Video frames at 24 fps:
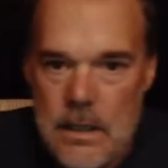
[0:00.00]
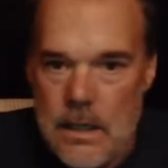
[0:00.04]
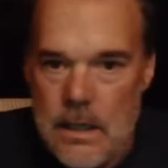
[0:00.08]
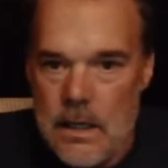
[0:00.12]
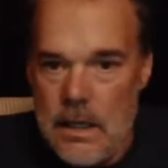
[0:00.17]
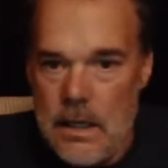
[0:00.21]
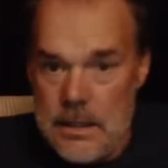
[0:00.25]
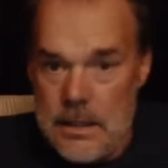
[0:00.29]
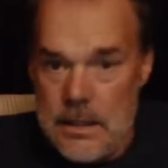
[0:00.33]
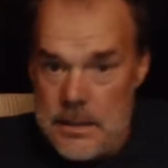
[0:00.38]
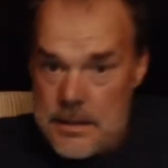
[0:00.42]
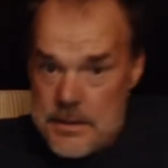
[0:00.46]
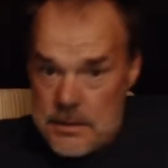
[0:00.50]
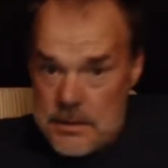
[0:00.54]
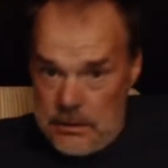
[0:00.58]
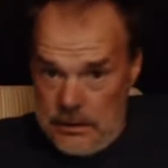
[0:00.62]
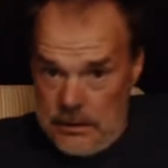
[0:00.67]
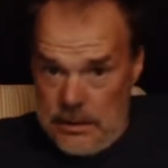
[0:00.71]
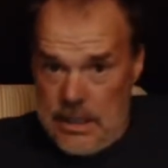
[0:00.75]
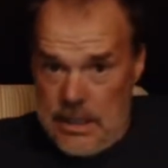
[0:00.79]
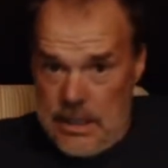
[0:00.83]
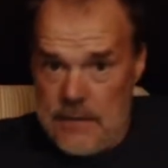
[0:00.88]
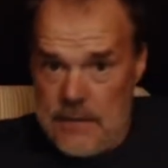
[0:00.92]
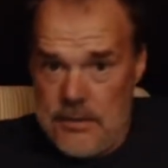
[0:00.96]
another
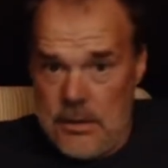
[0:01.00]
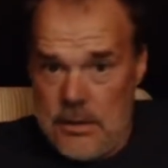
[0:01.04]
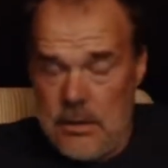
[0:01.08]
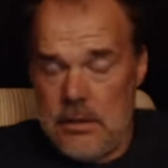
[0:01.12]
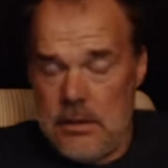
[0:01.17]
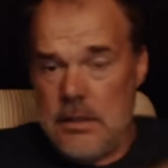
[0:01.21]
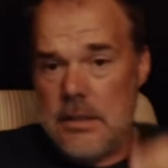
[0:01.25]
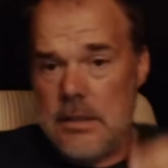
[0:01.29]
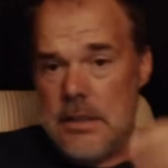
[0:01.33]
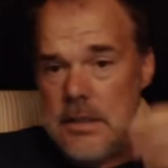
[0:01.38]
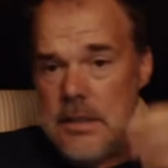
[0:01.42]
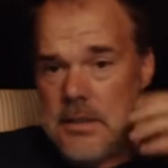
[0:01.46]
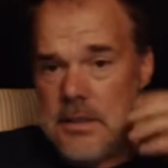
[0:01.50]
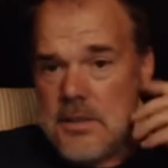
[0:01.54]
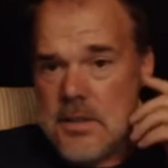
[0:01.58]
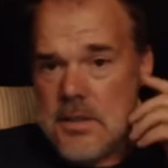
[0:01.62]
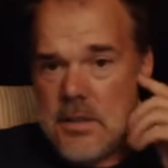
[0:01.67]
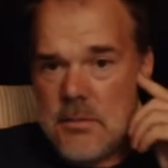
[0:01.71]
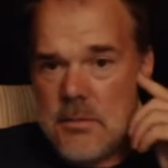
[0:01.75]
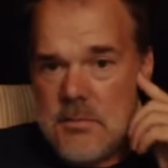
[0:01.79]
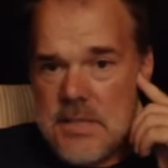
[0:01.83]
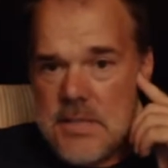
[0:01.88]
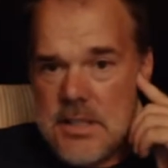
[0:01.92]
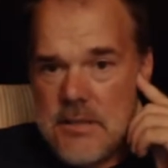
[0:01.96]
level in
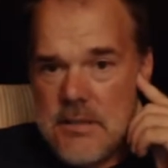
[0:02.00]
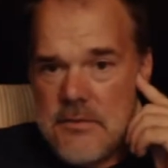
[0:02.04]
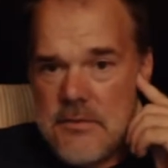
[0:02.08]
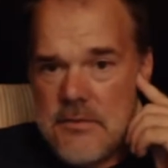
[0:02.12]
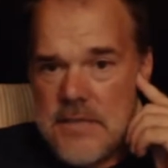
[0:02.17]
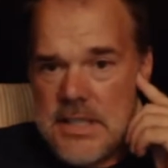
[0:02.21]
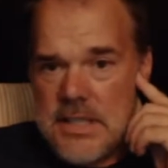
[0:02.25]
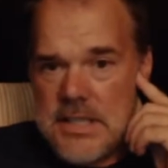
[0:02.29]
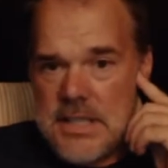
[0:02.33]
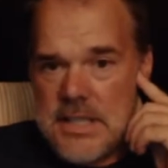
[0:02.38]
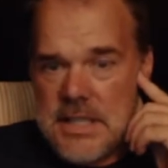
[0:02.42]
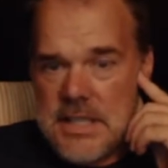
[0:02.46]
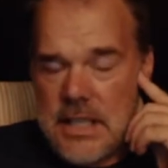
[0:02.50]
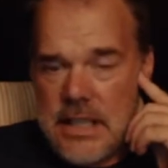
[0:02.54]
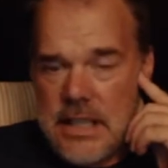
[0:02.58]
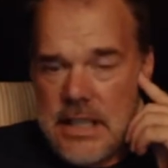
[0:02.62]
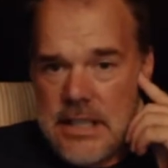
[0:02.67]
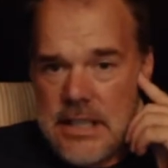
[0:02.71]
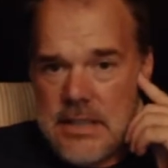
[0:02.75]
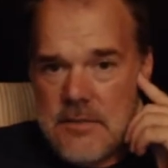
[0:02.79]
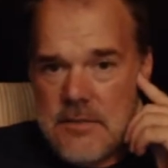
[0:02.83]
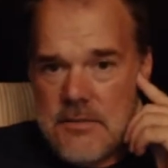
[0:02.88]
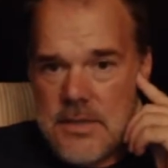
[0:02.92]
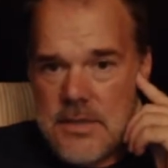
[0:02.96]
terms of the
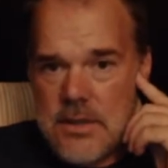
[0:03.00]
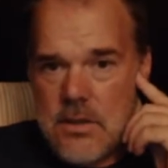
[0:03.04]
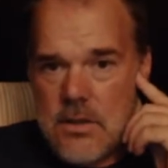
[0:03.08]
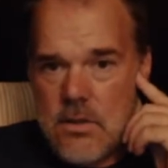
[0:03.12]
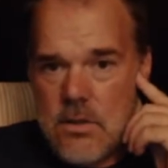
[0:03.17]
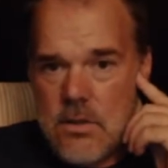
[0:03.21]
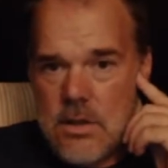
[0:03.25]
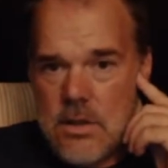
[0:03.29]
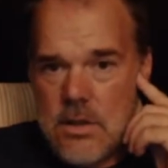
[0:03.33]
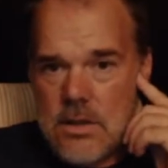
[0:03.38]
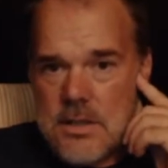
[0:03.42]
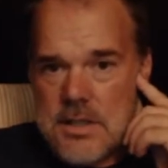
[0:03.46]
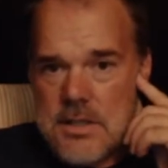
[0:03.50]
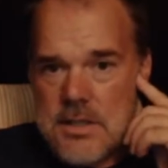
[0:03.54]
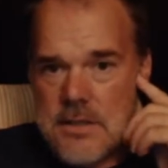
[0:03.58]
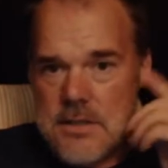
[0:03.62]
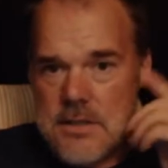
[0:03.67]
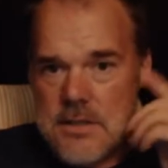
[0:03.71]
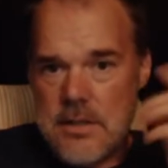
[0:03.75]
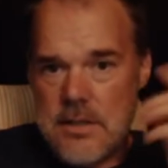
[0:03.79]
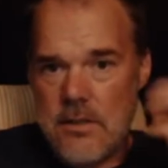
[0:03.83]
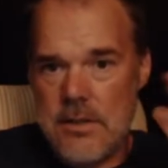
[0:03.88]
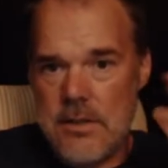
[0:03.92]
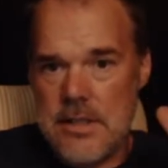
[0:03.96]
design of the course.
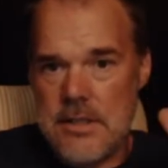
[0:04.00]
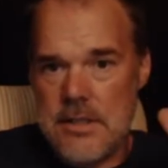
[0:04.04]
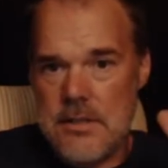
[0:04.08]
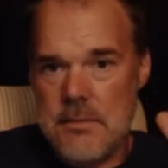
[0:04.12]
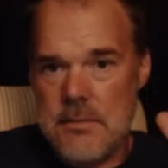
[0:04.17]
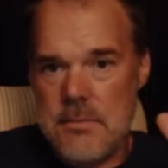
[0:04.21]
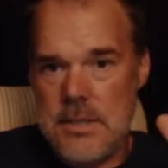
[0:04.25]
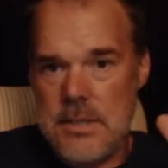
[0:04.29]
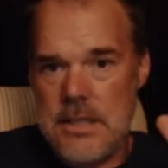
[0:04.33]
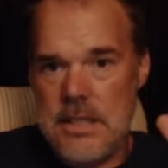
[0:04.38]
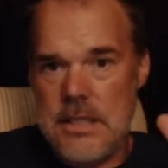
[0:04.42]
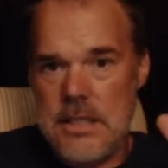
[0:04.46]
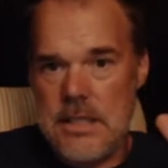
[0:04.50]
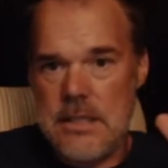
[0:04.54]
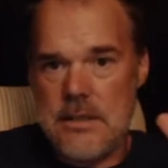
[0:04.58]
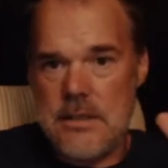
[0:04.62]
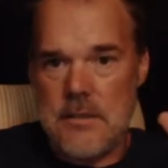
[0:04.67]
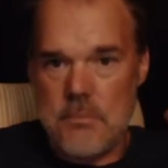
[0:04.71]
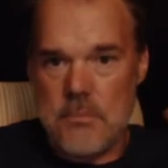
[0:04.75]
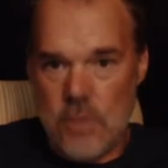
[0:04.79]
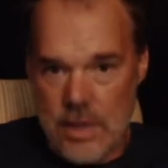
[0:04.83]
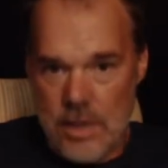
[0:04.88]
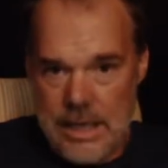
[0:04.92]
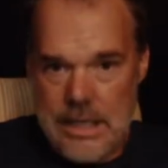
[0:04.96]
There's going to be the
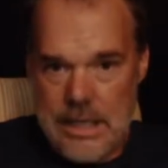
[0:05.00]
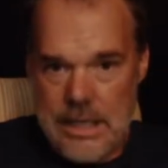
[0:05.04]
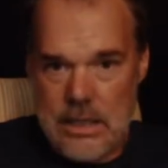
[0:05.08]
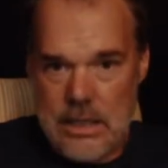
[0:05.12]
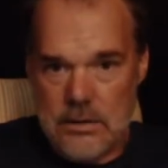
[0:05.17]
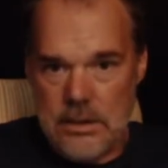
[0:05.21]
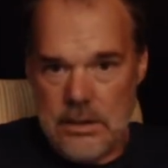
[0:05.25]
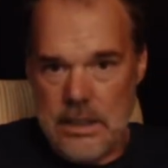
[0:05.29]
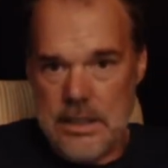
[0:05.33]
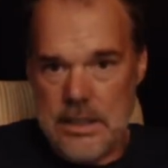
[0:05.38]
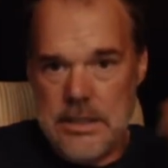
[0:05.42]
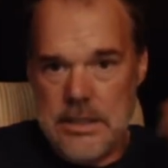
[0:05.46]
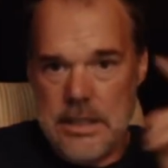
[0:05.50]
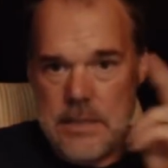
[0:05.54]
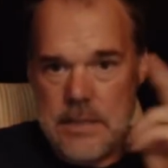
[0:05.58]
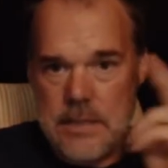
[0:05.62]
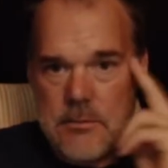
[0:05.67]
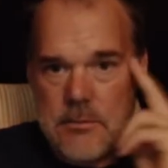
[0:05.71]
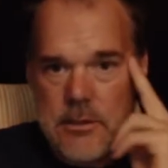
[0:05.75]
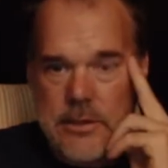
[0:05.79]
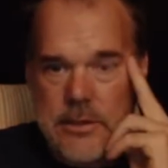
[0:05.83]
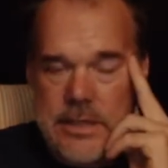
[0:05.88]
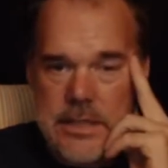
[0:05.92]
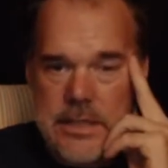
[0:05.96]
broad outline that I'm
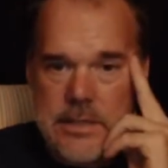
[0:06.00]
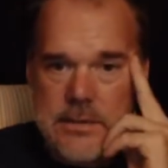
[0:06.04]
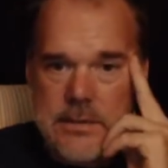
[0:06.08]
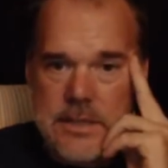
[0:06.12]
going to